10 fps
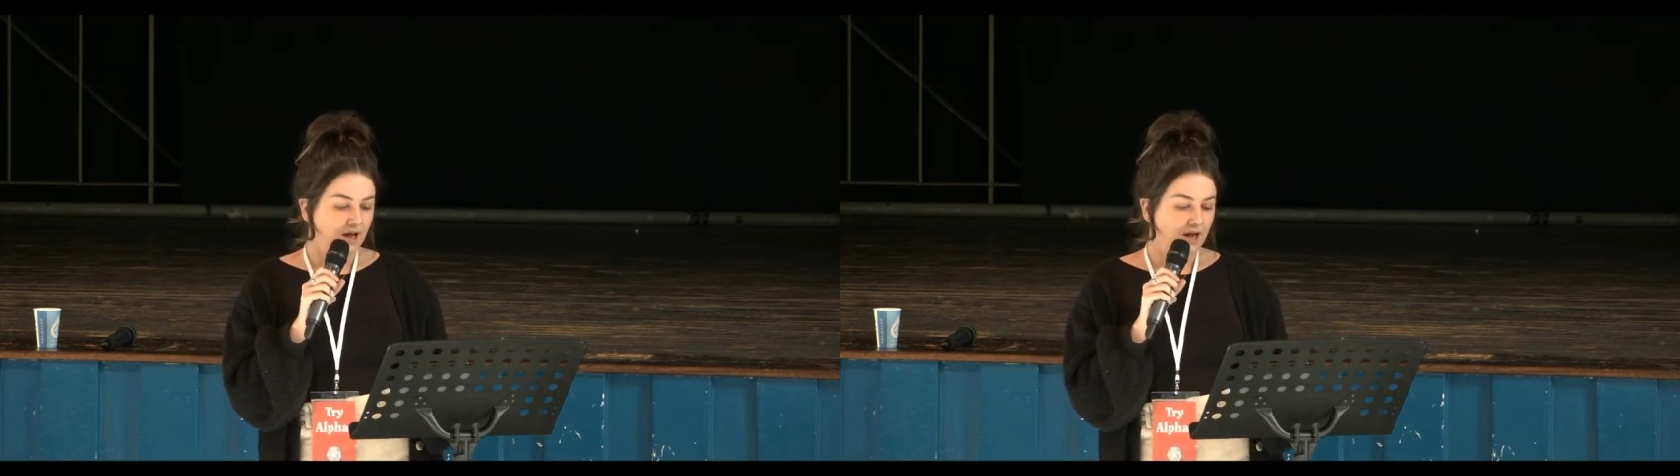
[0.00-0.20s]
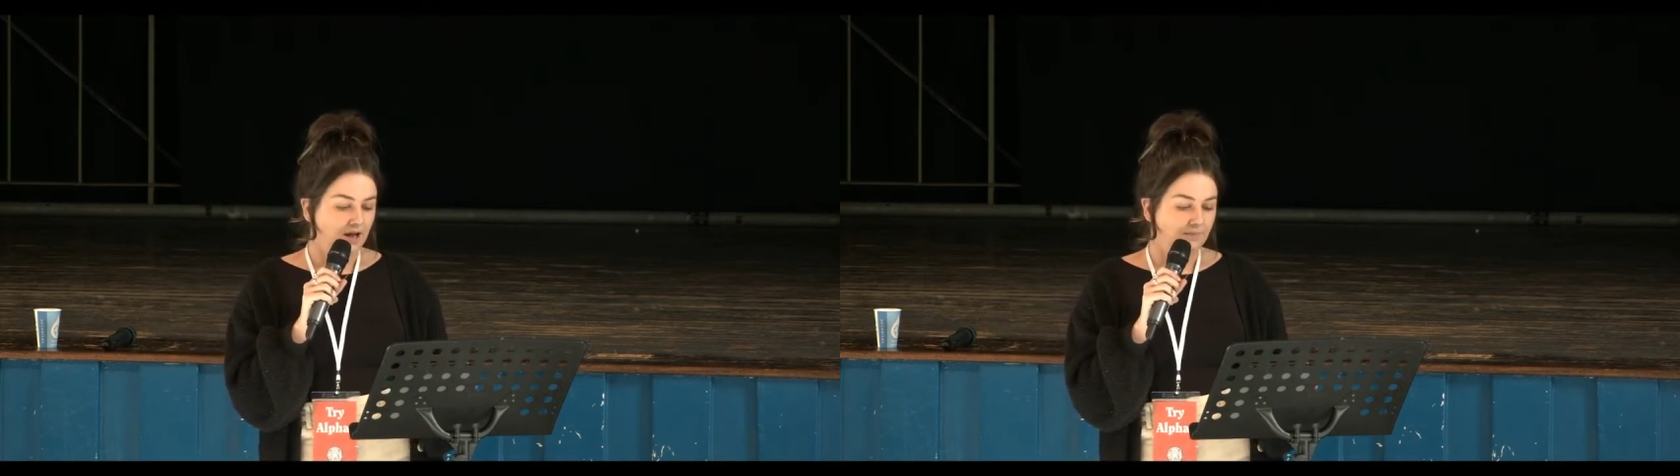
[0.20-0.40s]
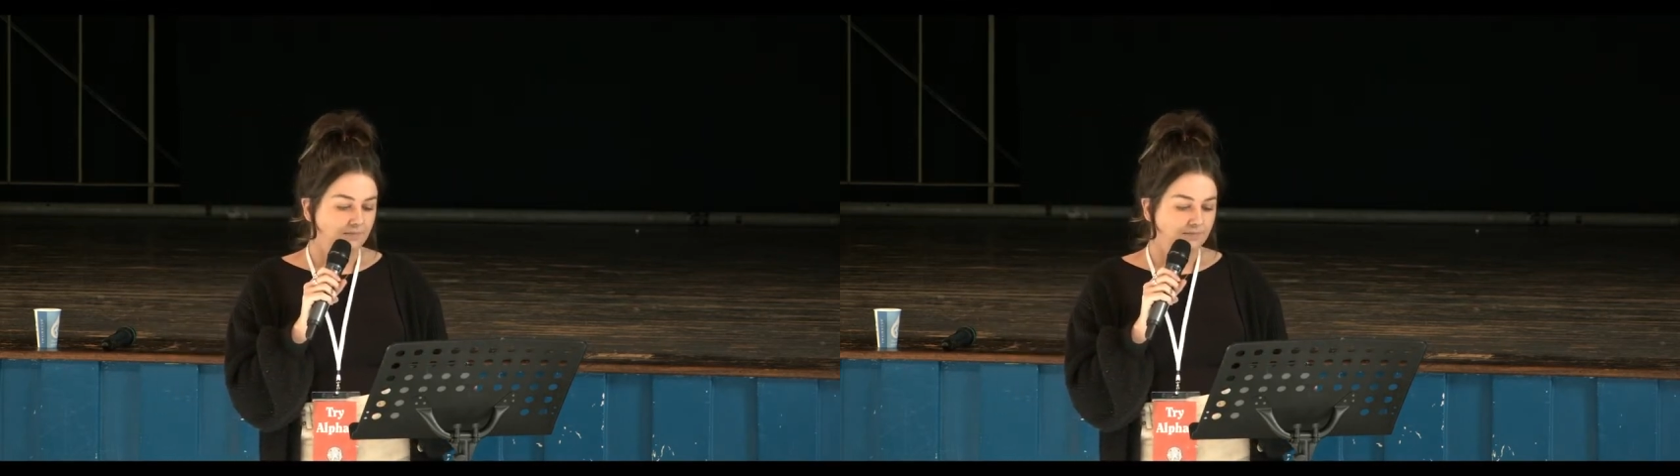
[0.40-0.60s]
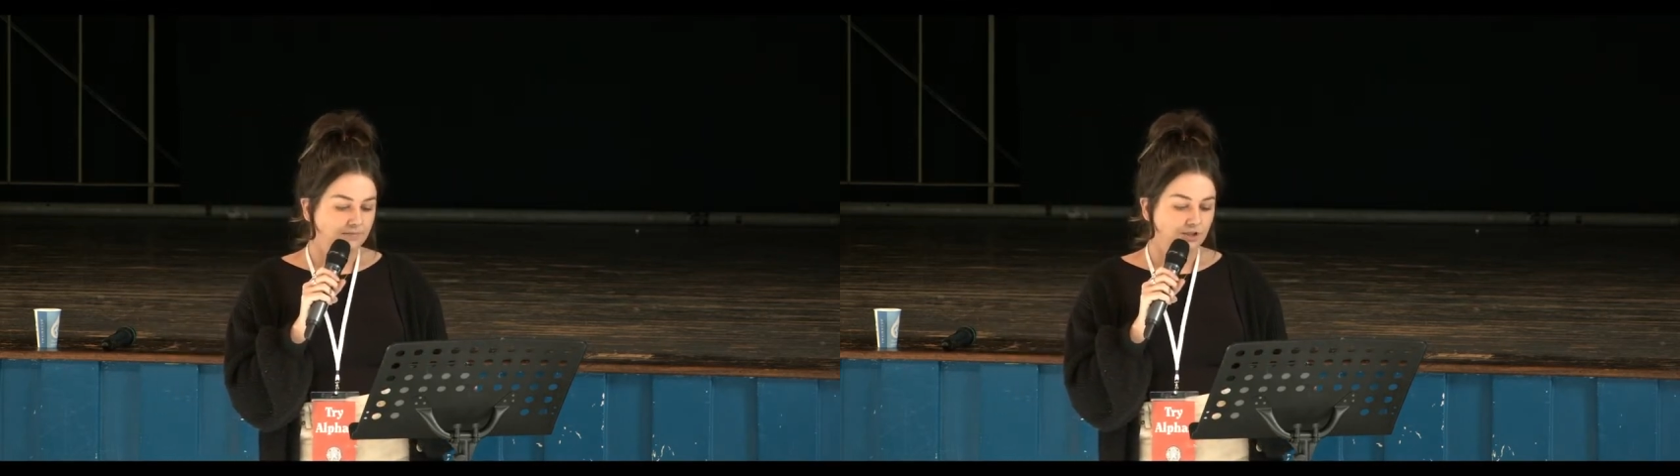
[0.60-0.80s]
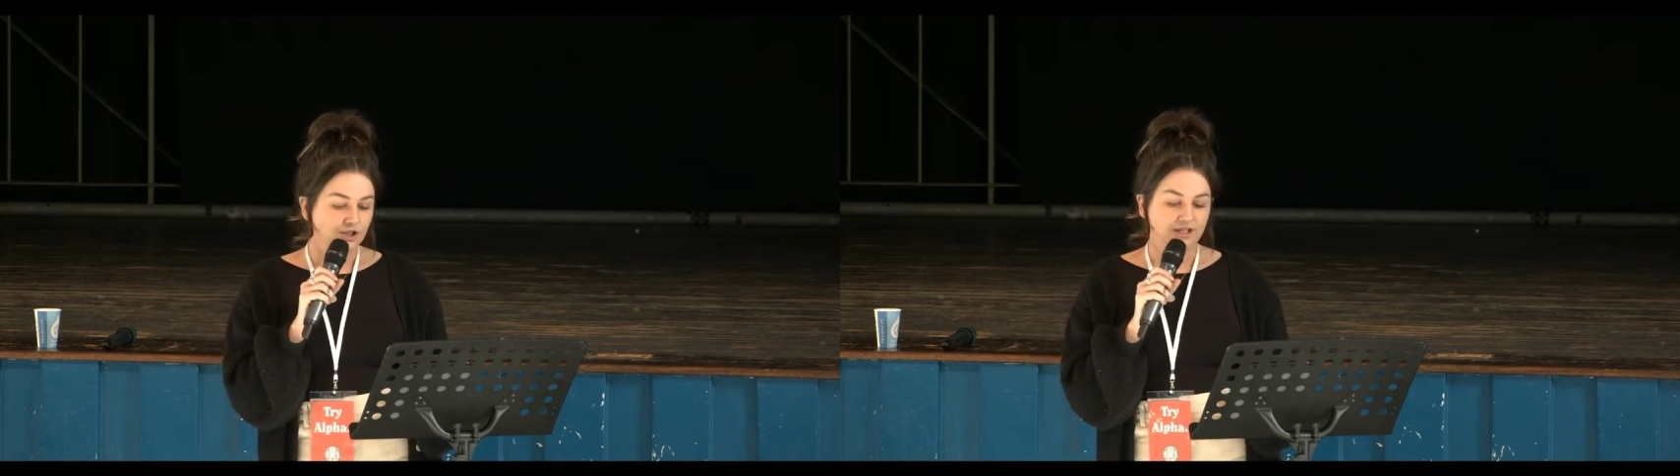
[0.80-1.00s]
um,
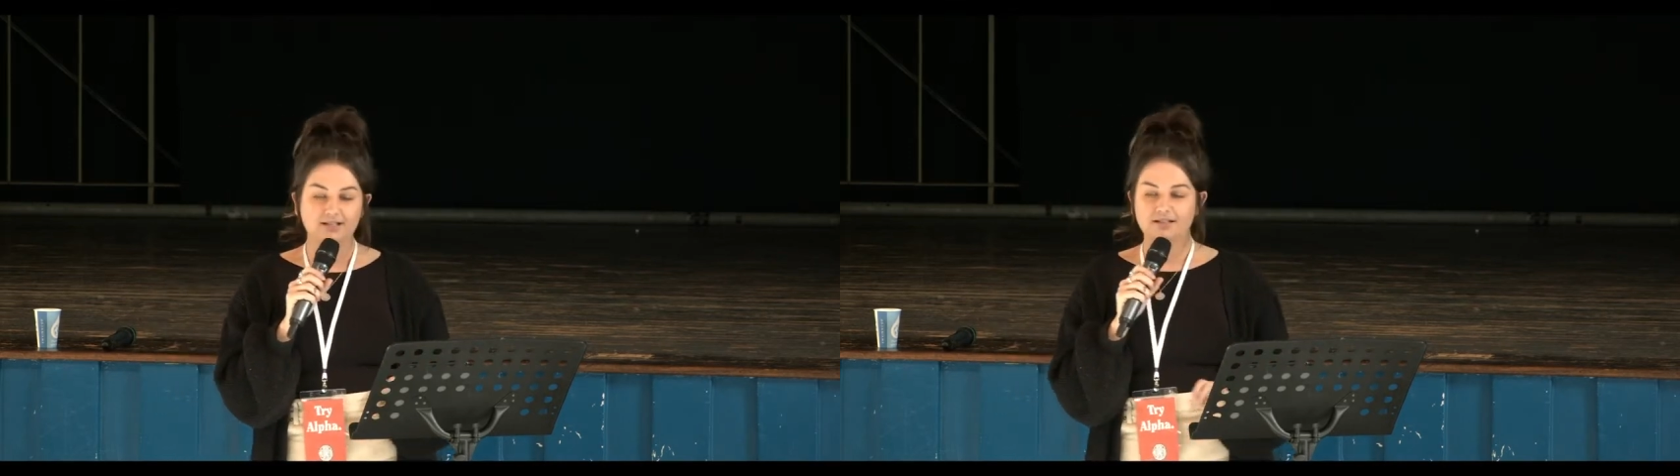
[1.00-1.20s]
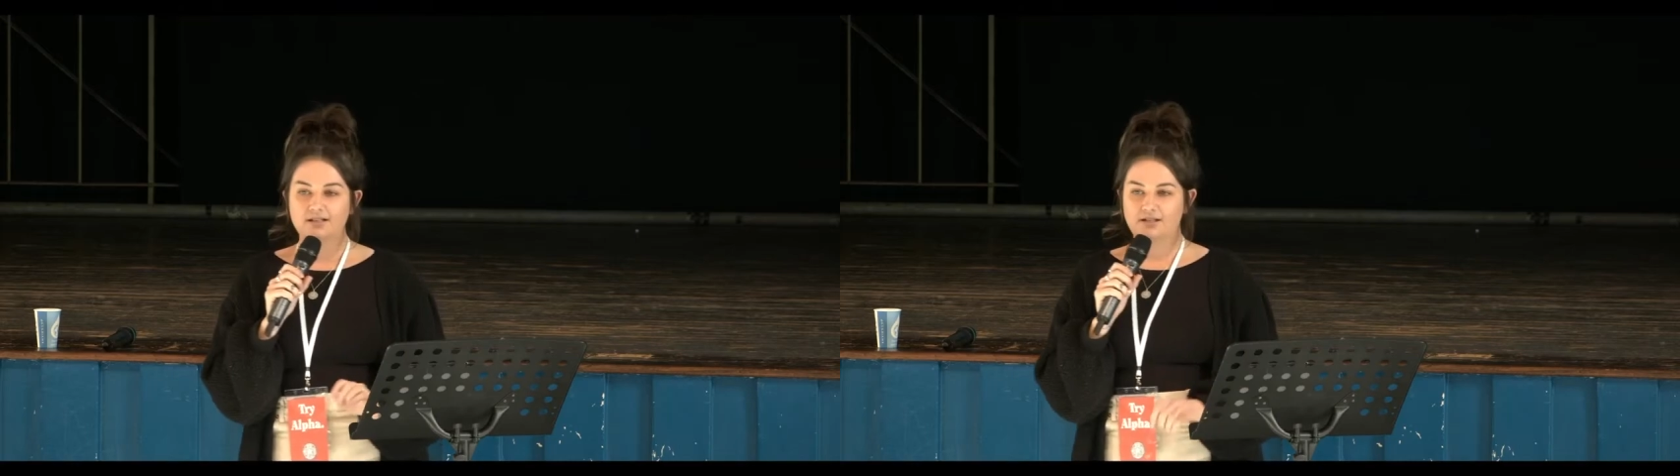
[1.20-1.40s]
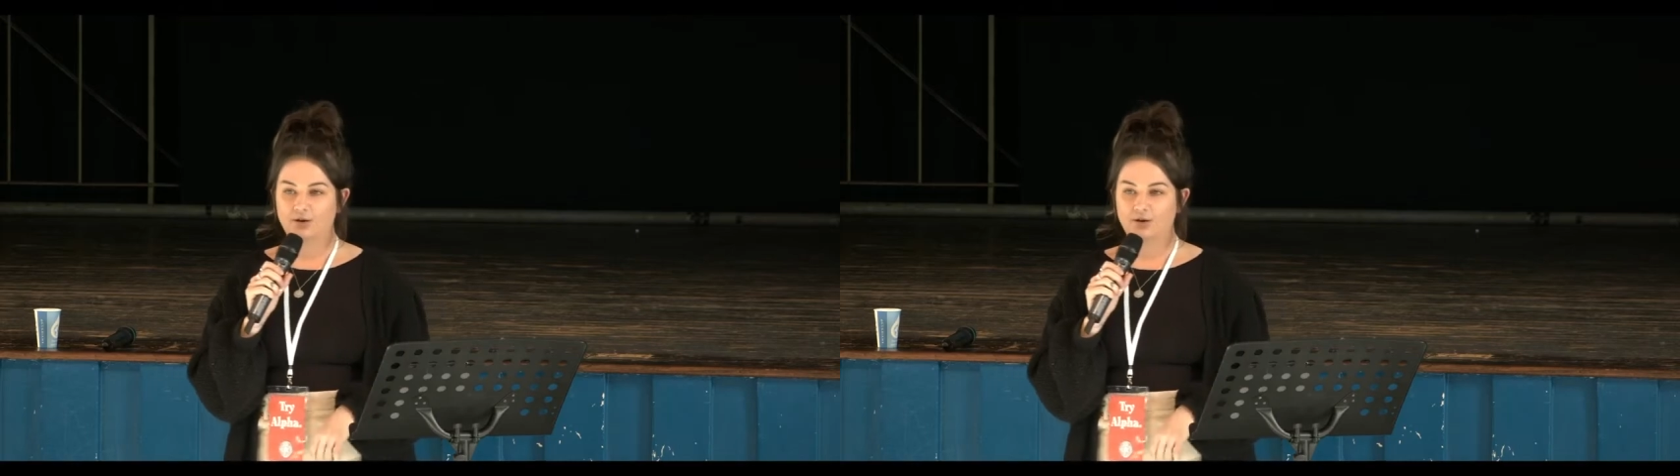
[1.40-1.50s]
Jesus is